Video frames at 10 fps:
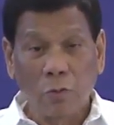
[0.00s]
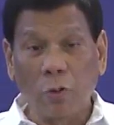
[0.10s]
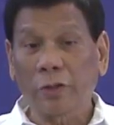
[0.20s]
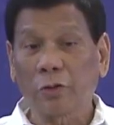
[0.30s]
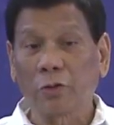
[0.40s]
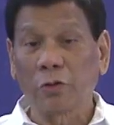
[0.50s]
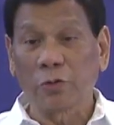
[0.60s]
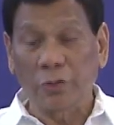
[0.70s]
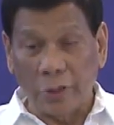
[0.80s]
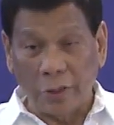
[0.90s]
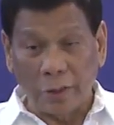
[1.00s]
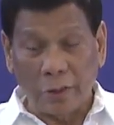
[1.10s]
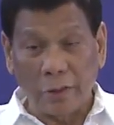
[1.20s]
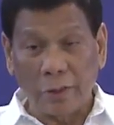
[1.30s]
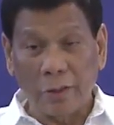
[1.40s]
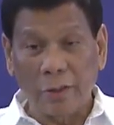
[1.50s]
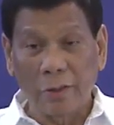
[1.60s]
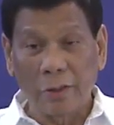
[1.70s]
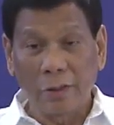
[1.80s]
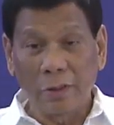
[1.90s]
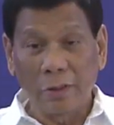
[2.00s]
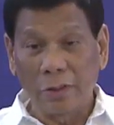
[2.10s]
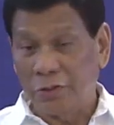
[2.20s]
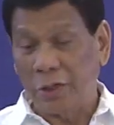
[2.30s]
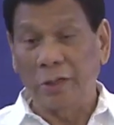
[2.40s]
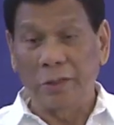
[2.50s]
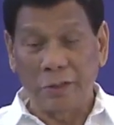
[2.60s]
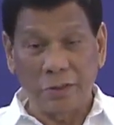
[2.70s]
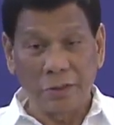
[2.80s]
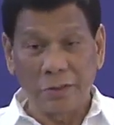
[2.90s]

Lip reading: What do you think the Chinese